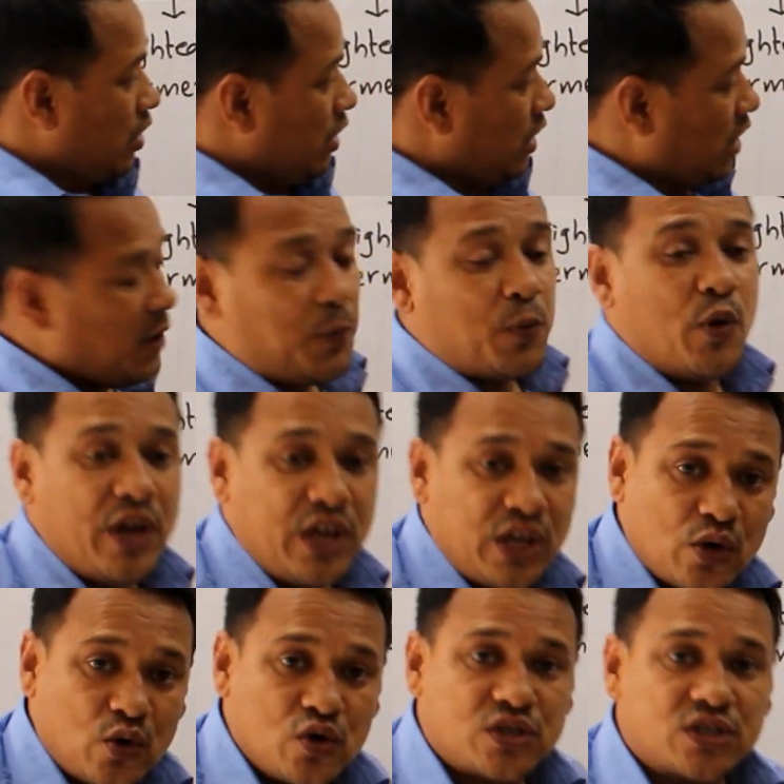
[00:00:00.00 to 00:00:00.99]
if
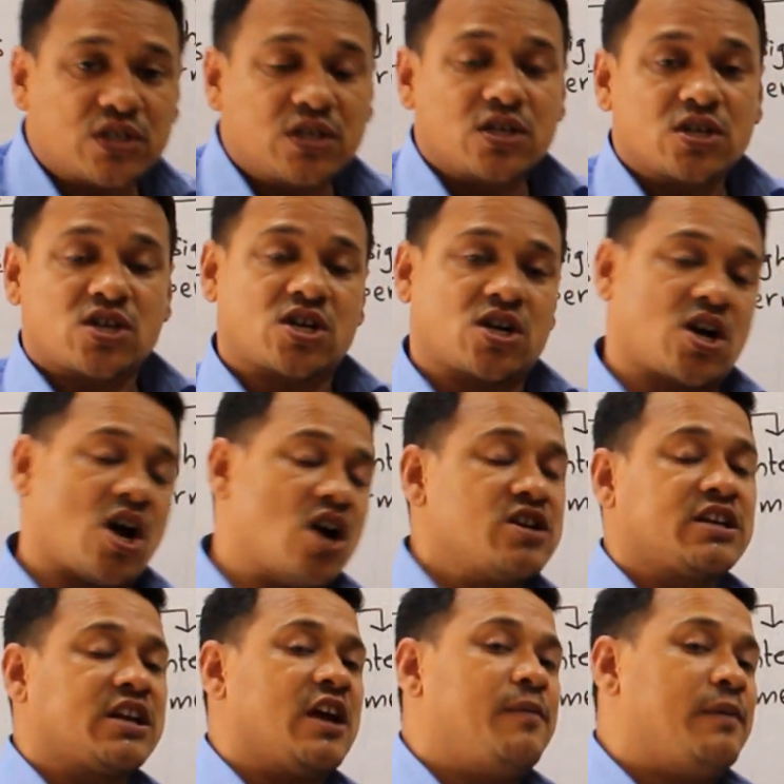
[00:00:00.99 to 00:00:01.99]
we use
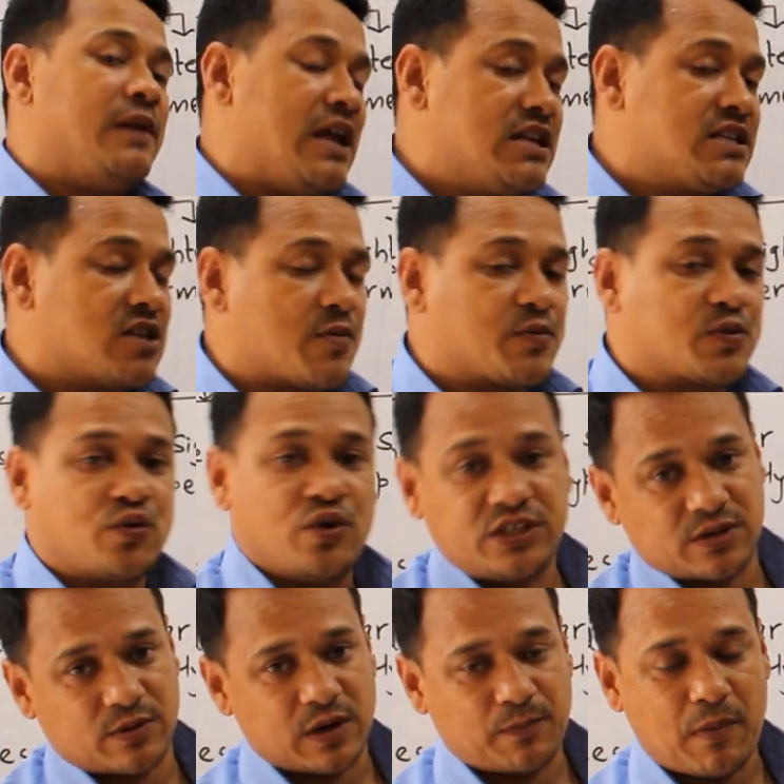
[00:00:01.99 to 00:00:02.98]
concave lens of
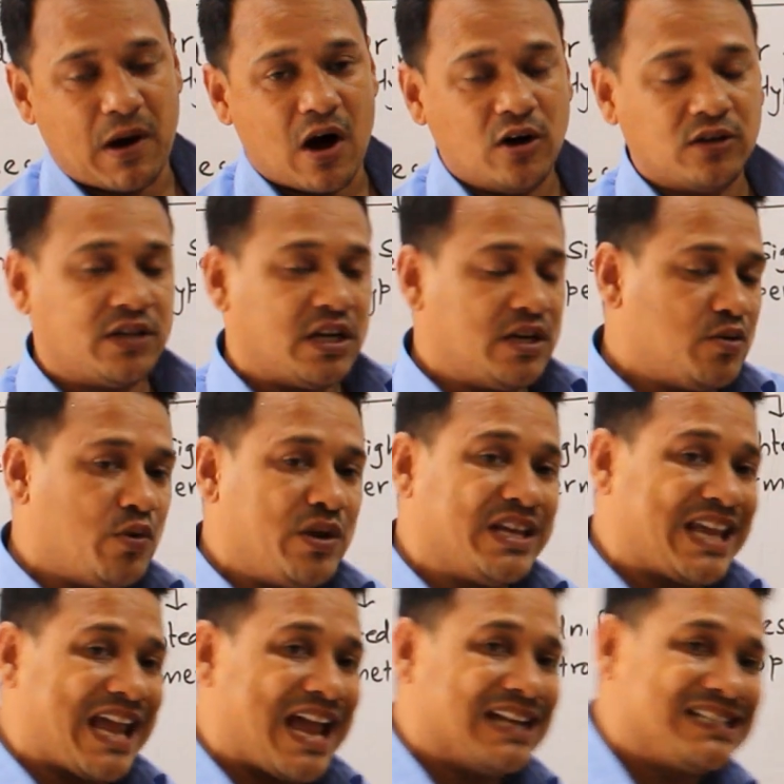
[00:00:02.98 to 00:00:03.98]
suitable power, then
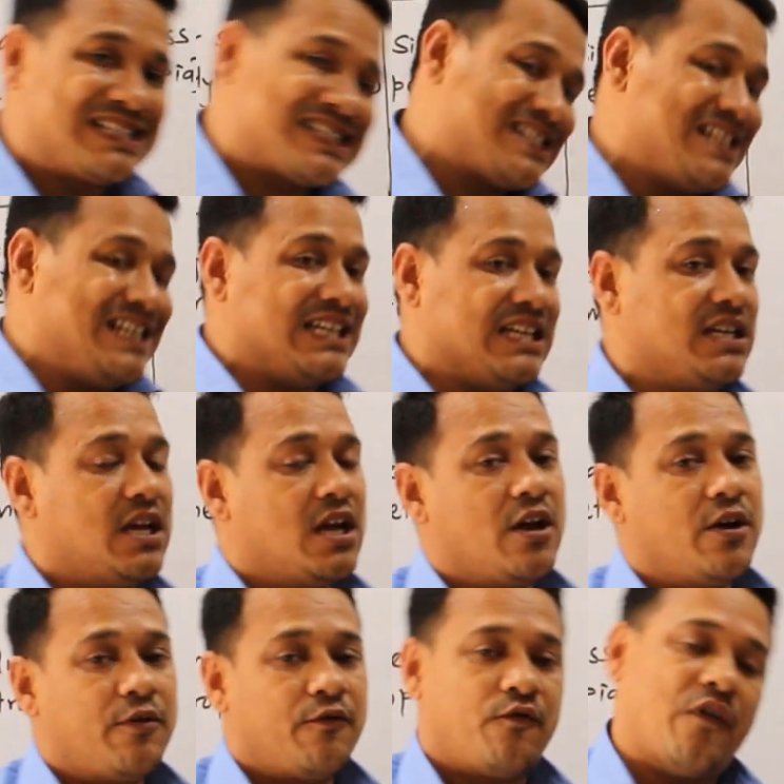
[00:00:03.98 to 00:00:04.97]
we can see
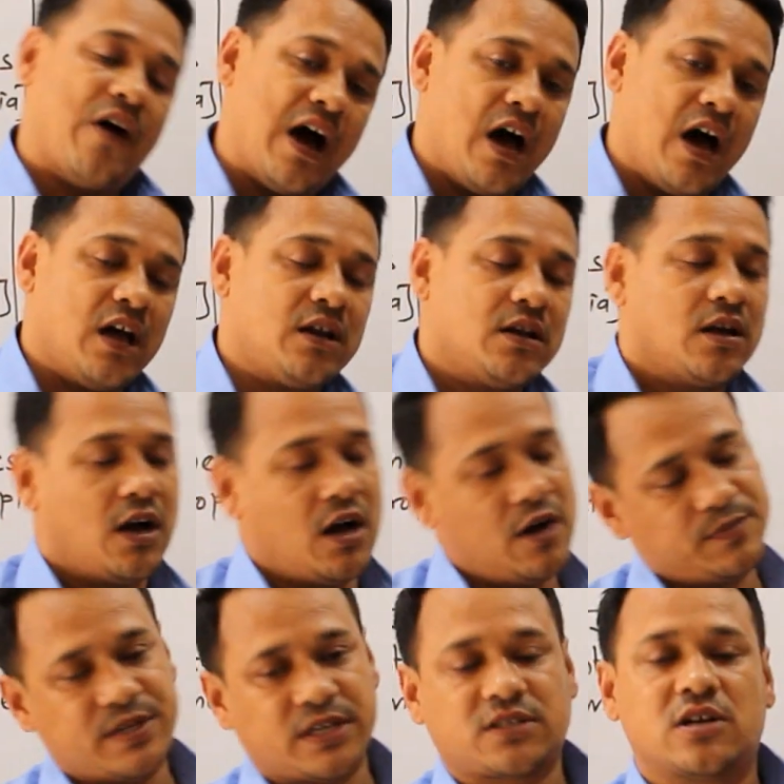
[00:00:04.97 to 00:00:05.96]
far
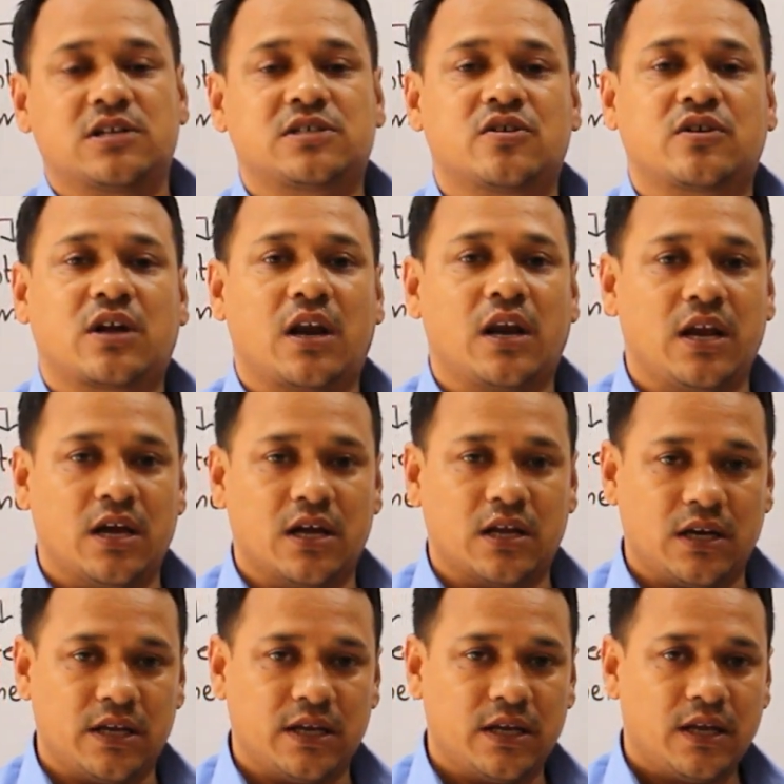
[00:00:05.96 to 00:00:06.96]
object also
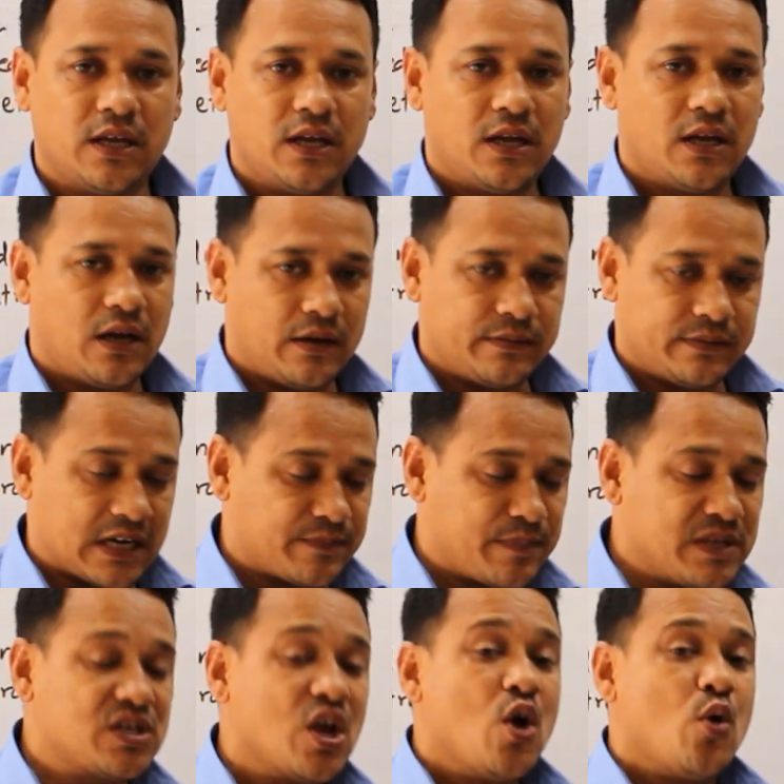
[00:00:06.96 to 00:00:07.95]
clearly. That
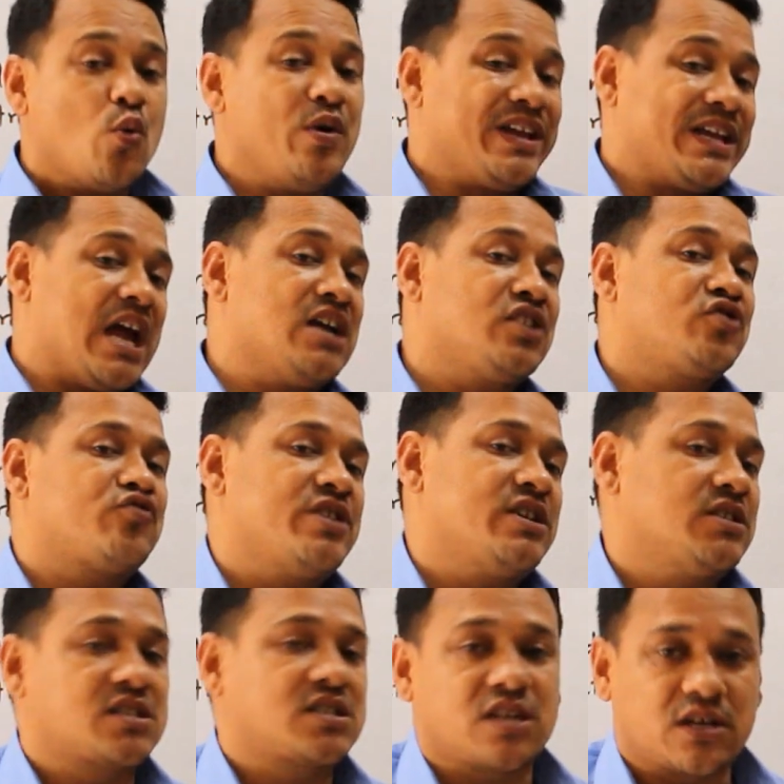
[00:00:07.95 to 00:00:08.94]
means we can
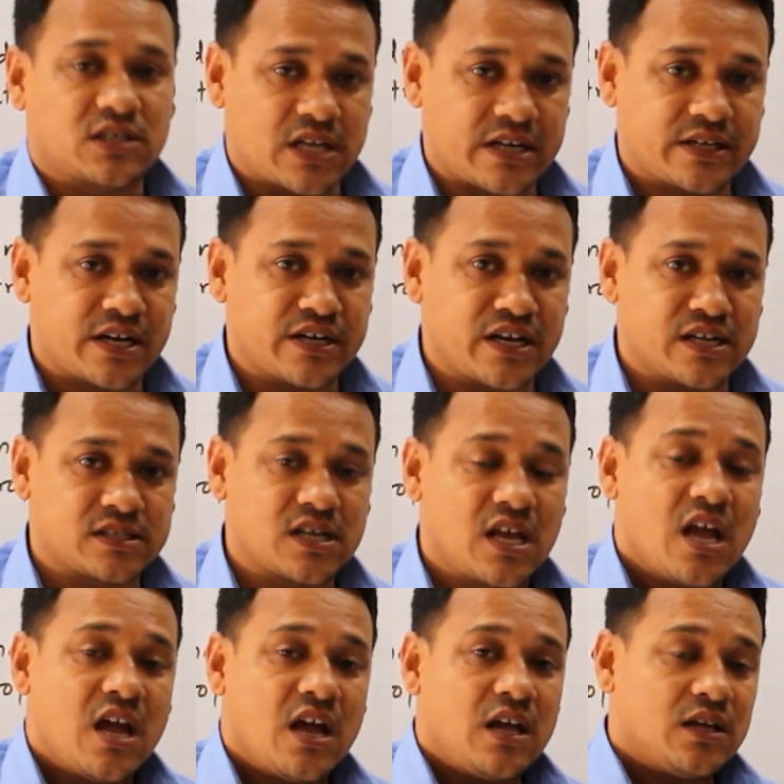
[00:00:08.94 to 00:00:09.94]
treat the short-sightedness.
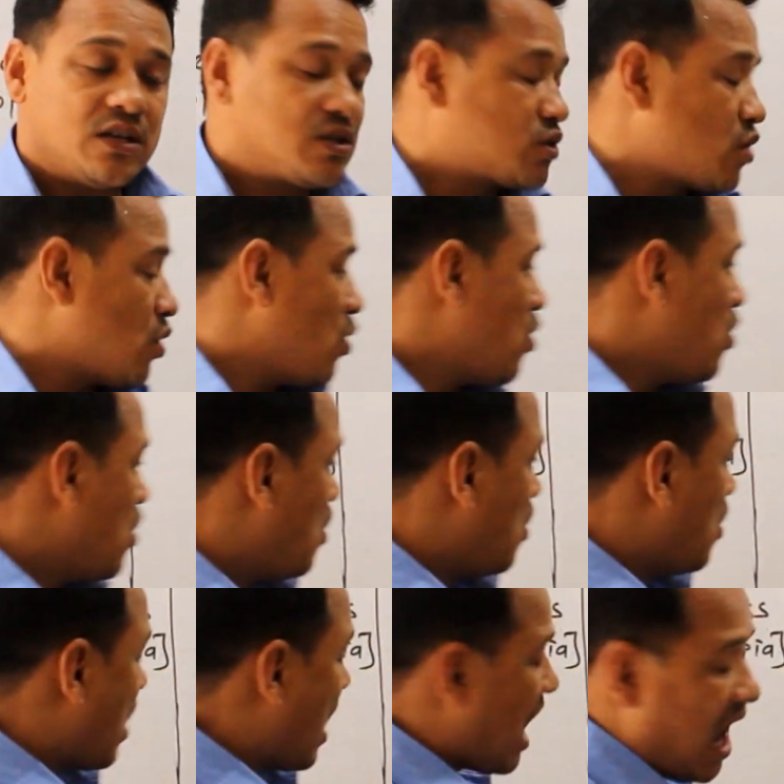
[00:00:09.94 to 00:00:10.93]
So
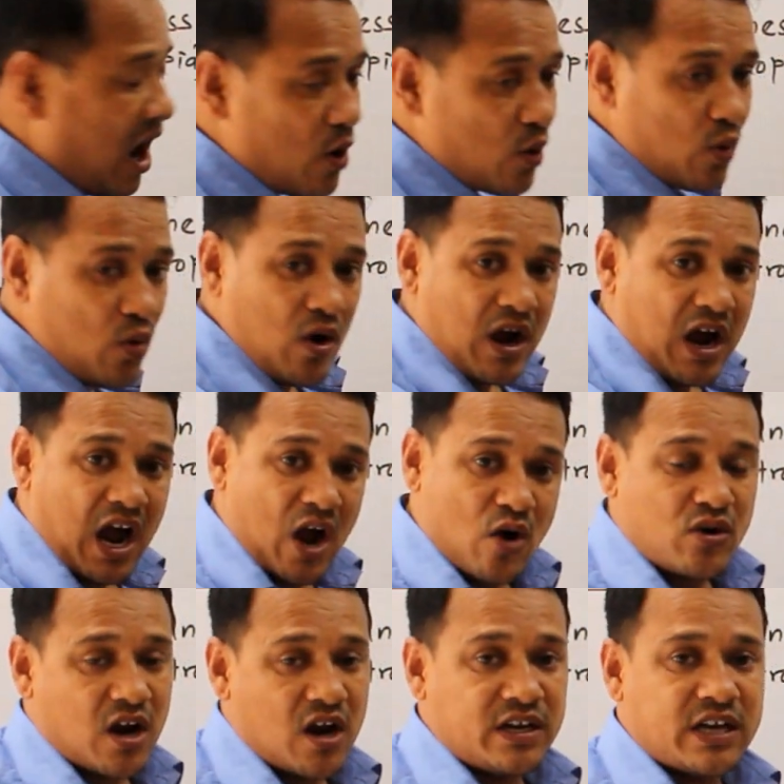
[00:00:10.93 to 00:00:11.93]

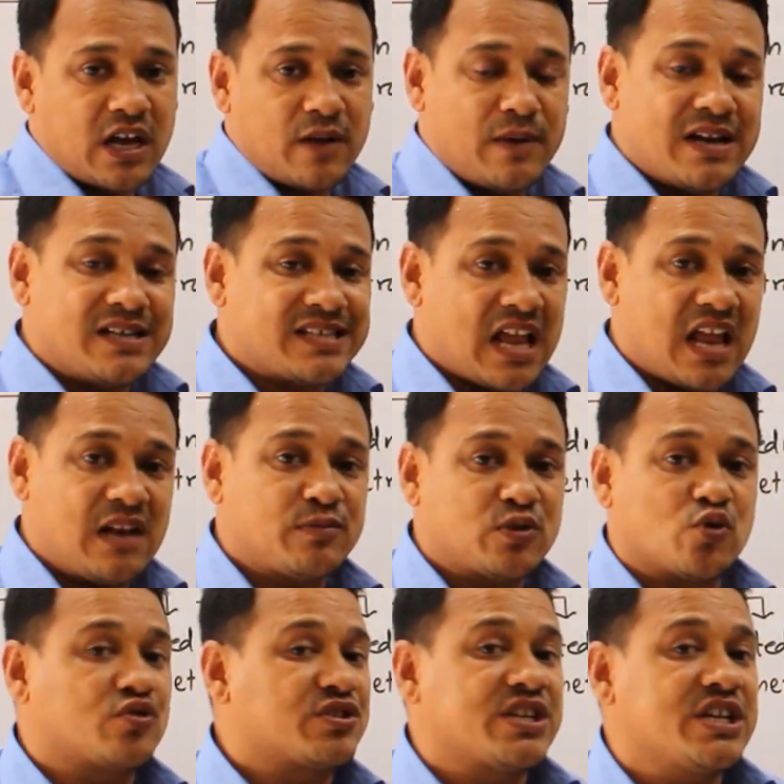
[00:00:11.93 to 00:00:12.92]
how concave lens helps
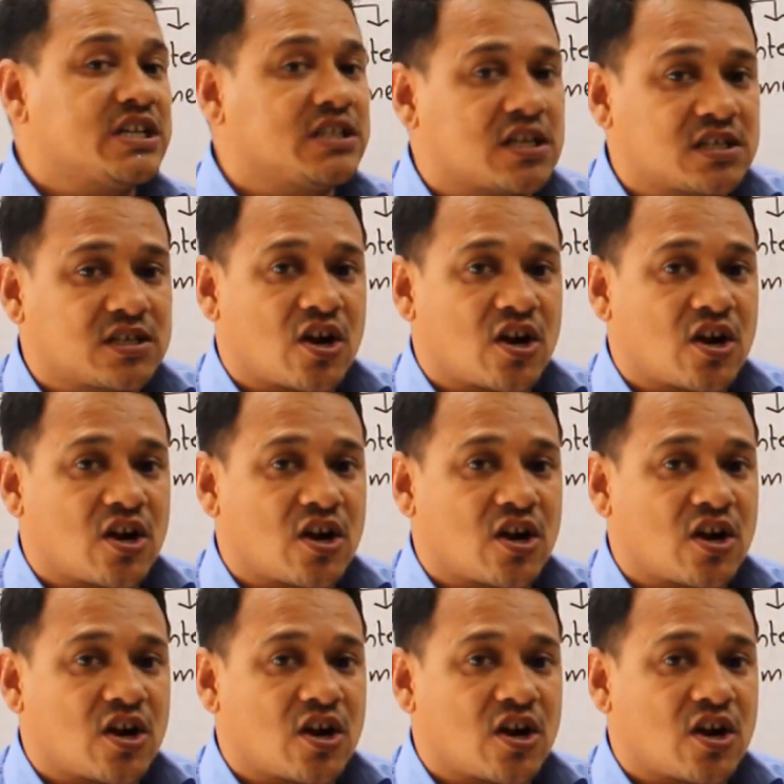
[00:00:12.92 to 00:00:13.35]
to treat the